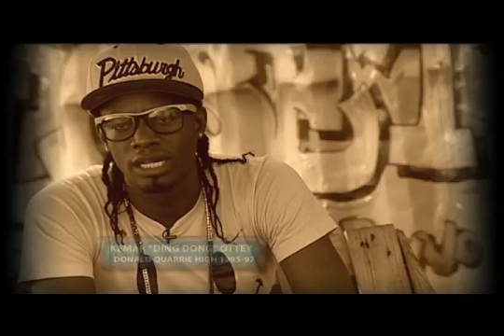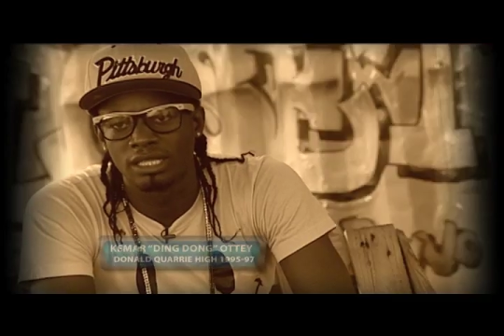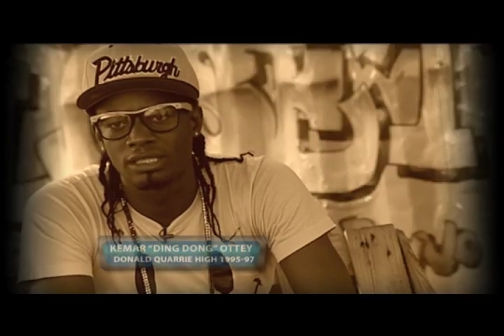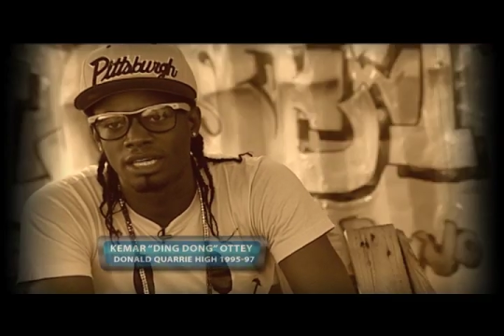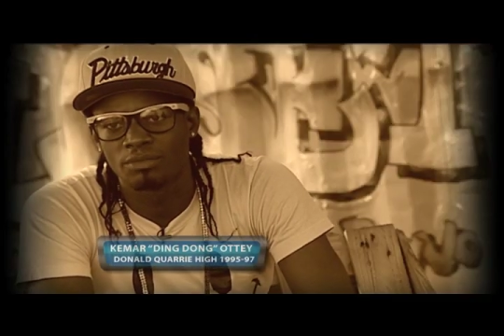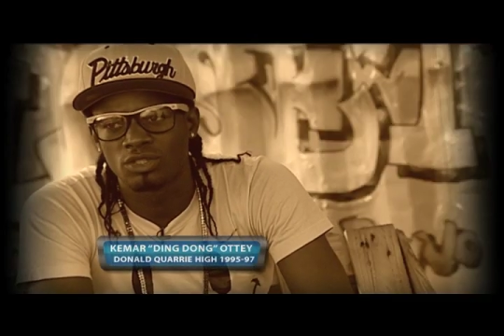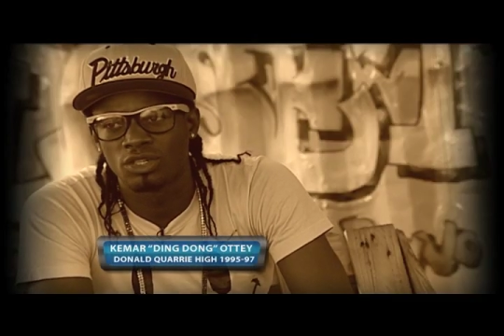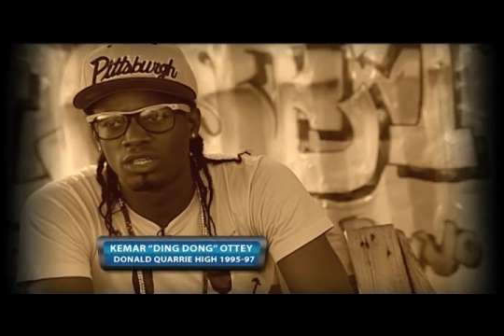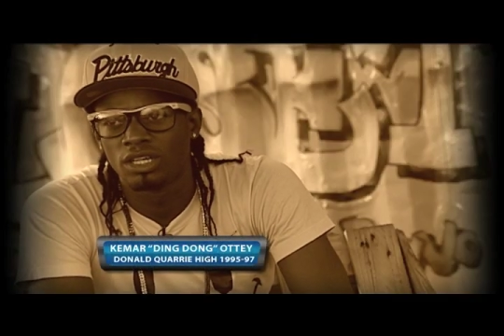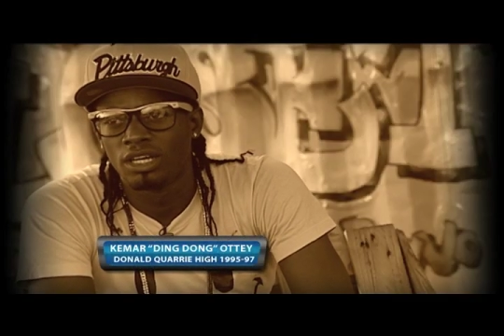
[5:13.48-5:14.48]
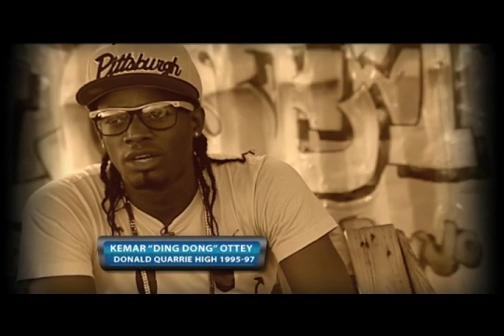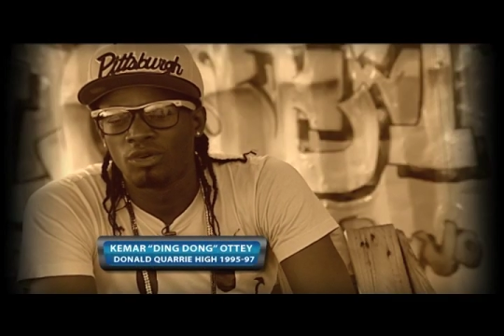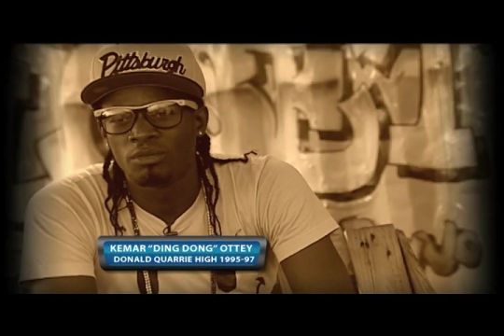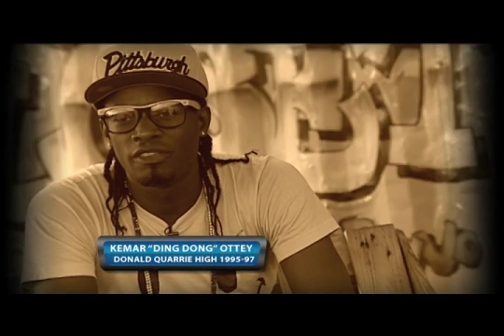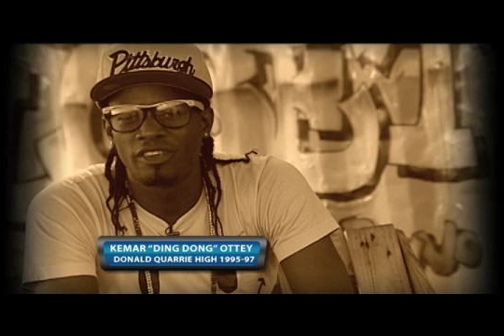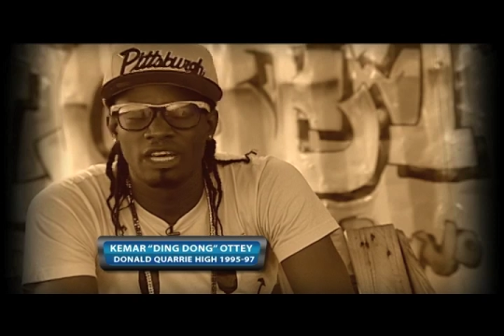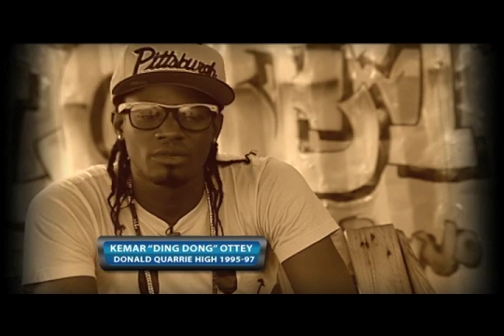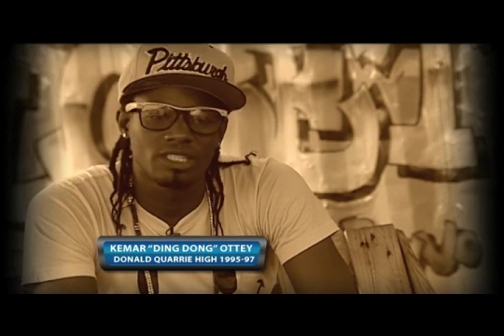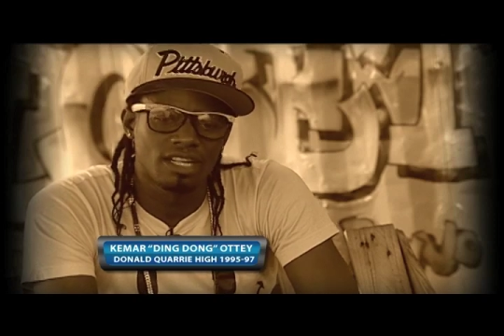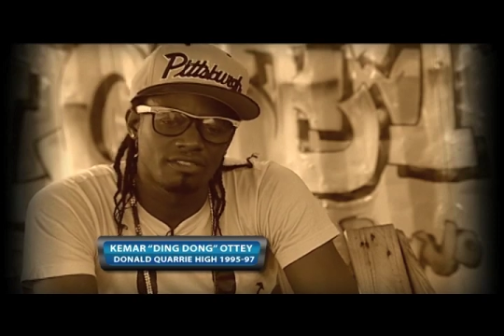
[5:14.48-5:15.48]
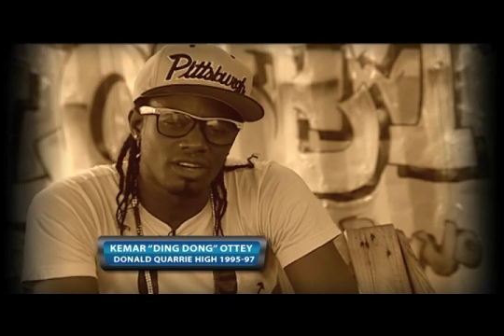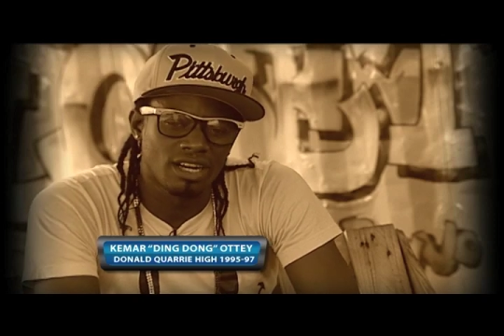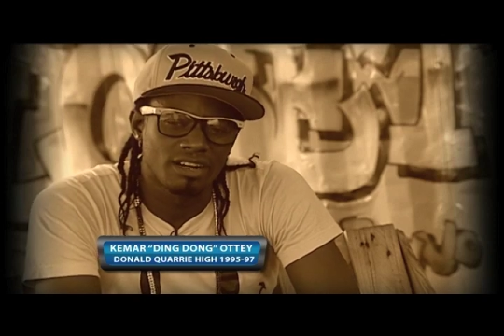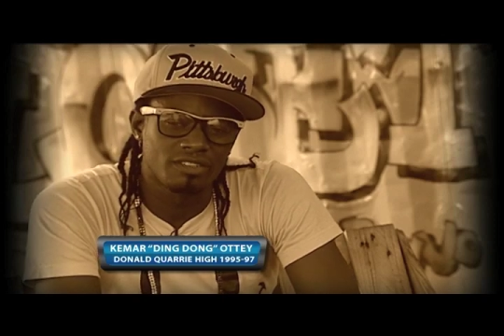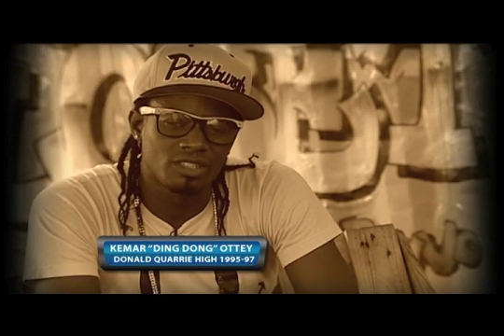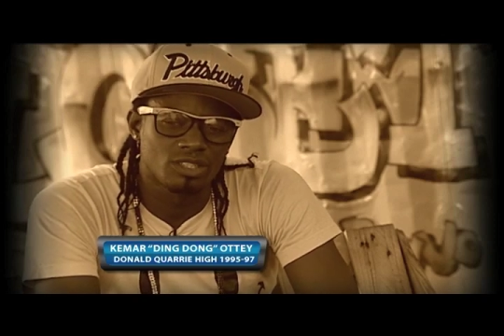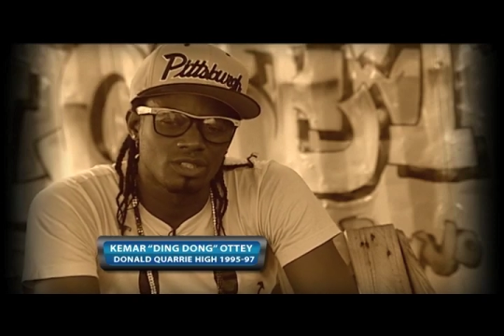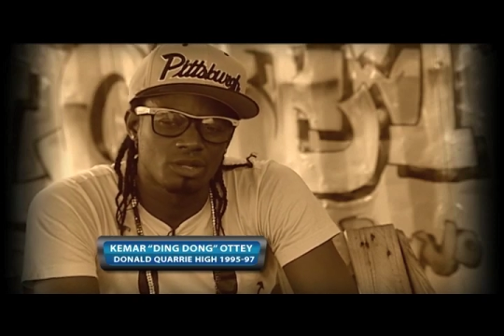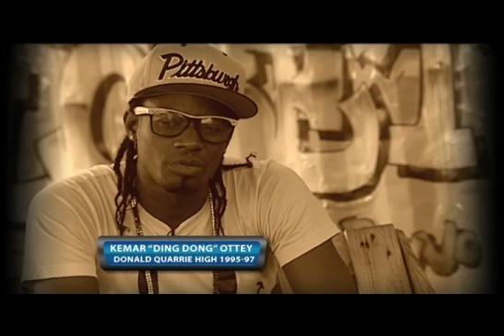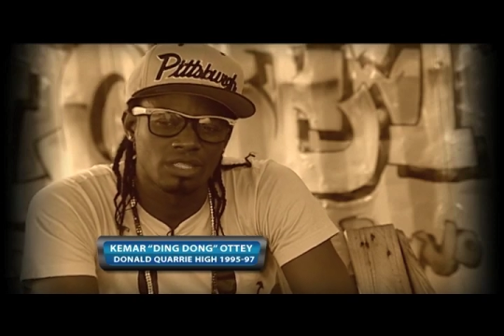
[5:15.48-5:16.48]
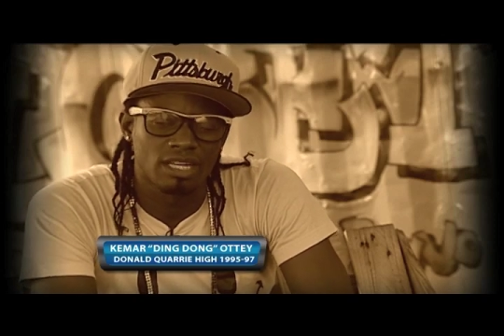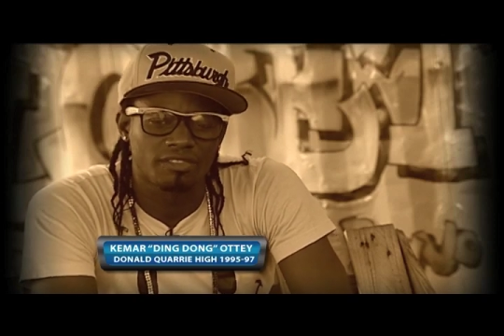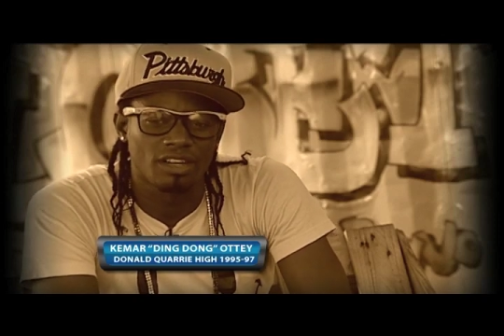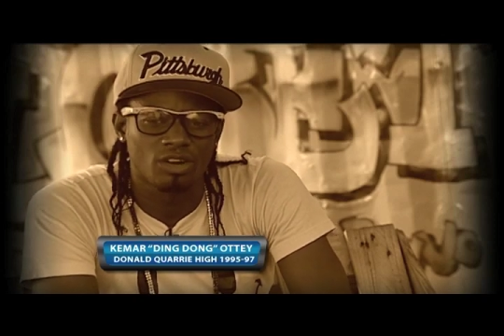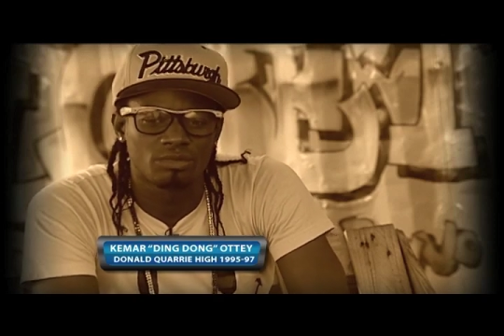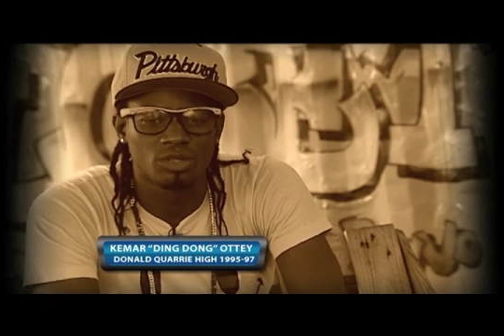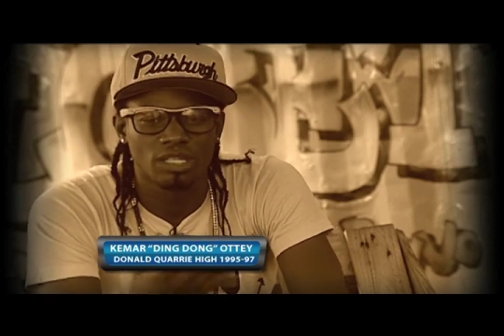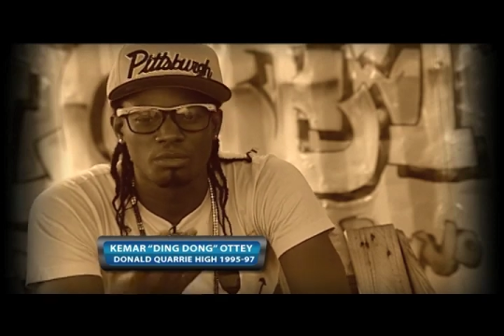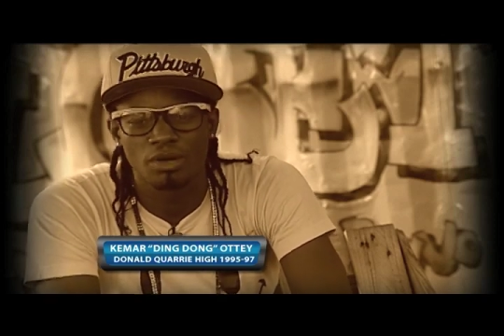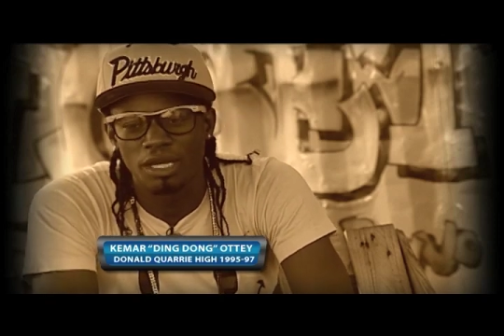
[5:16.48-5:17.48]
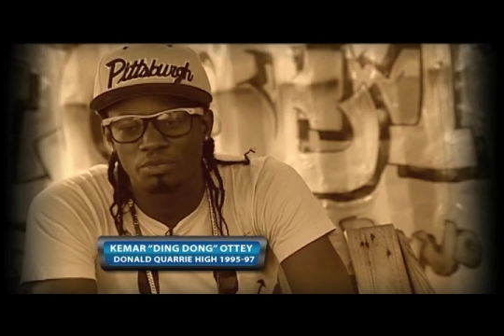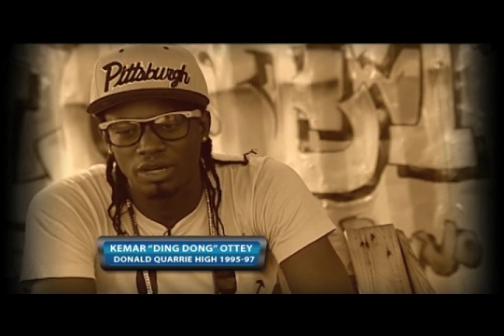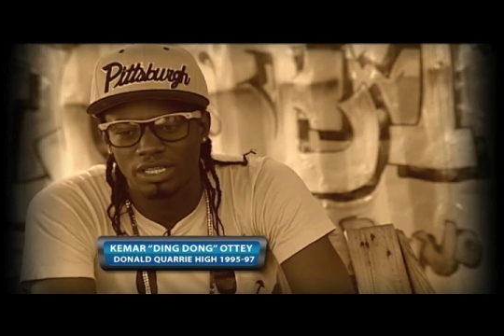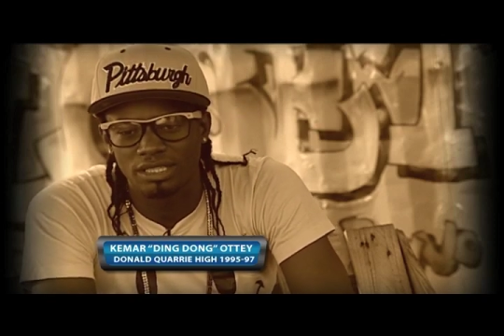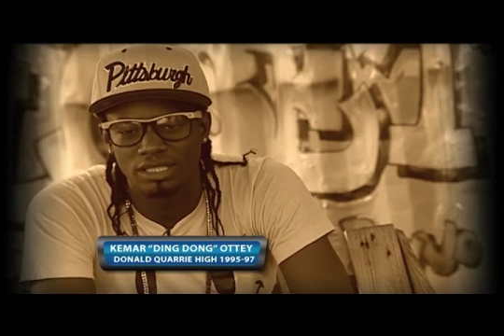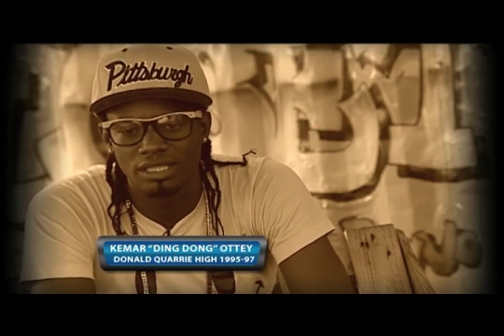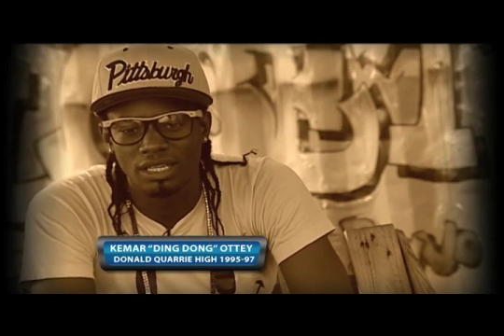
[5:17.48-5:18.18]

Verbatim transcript: at that time. So when I find myself, I got a physiotherapist and I feel come out of my pocket,